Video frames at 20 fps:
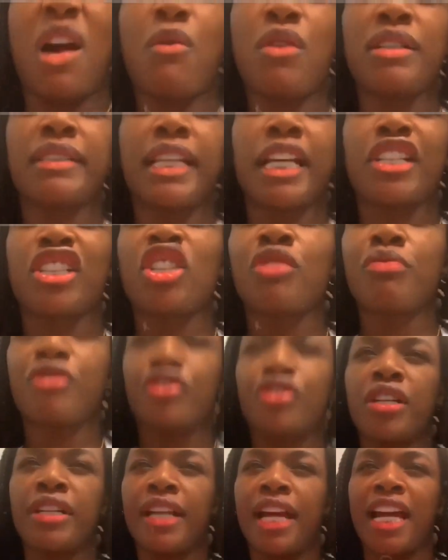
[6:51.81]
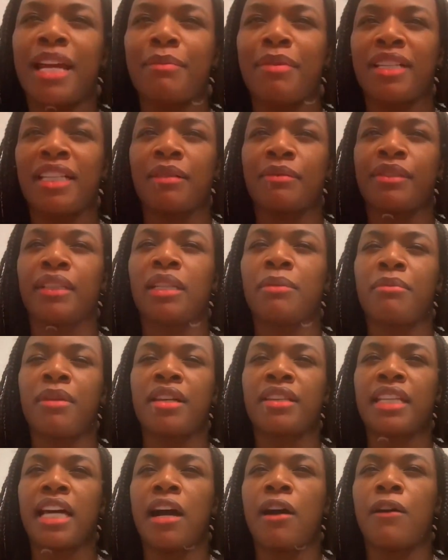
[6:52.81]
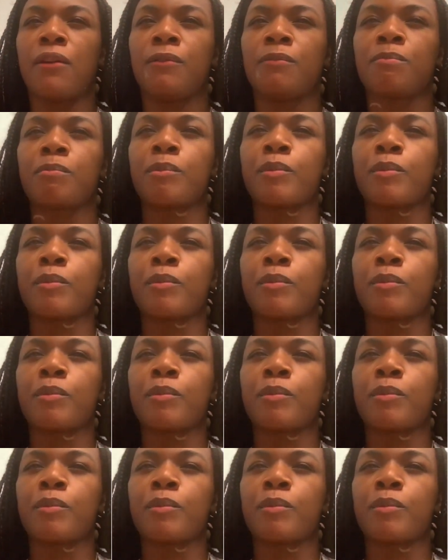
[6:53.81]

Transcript: won't say super strict diet because I'm still a month out,